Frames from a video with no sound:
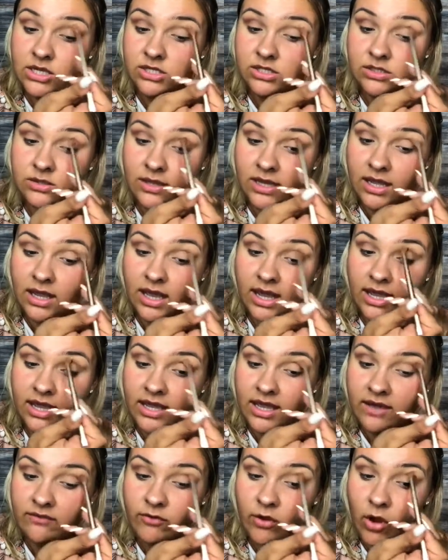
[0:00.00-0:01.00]
So I
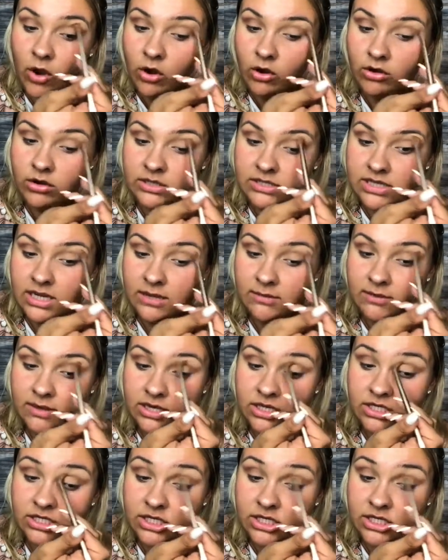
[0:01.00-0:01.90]
have a hard time getting